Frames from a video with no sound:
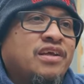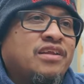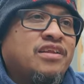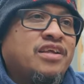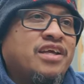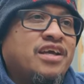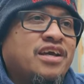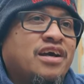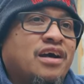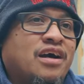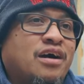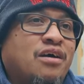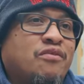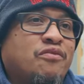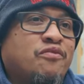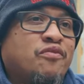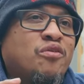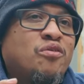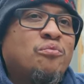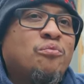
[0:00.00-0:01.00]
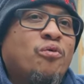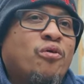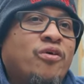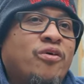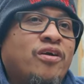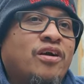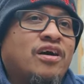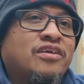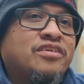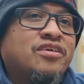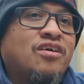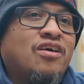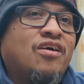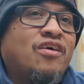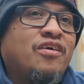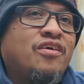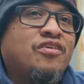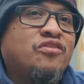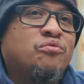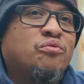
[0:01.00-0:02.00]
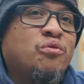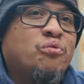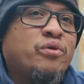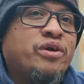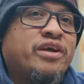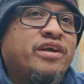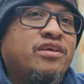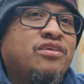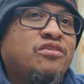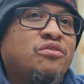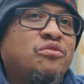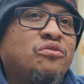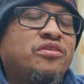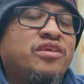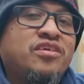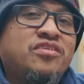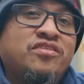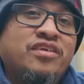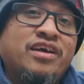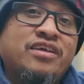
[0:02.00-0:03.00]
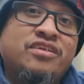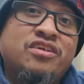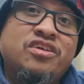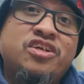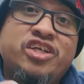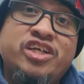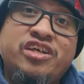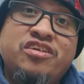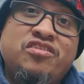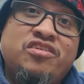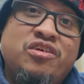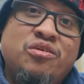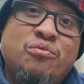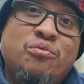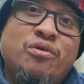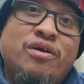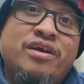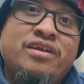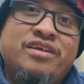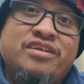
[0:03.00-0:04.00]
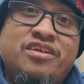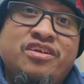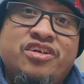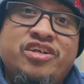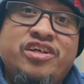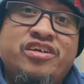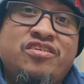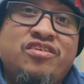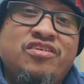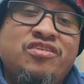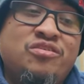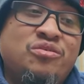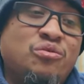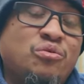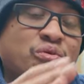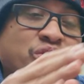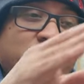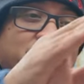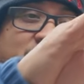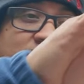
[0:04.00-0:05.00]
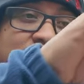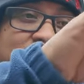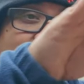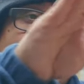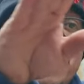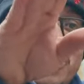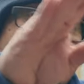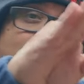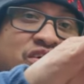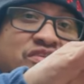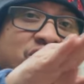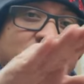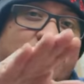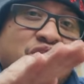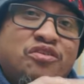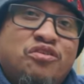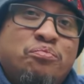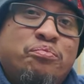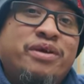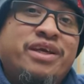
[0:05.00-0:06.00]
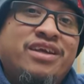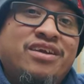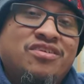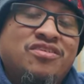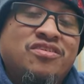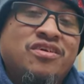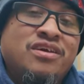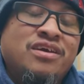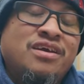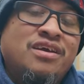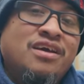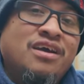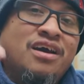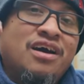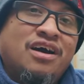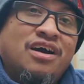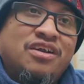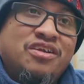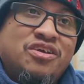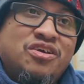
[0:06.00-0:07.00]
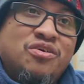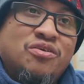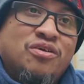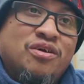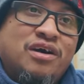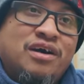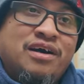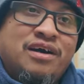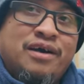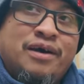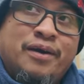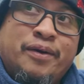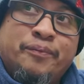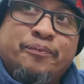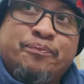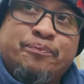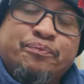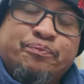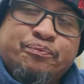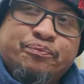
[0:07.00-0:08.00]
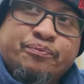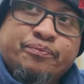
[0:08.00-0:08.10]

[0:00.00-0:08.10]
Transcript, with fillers: the uh, firmware on the RS where we can do things like the GT1 and the GT2 where you can adjust your speeds on your um,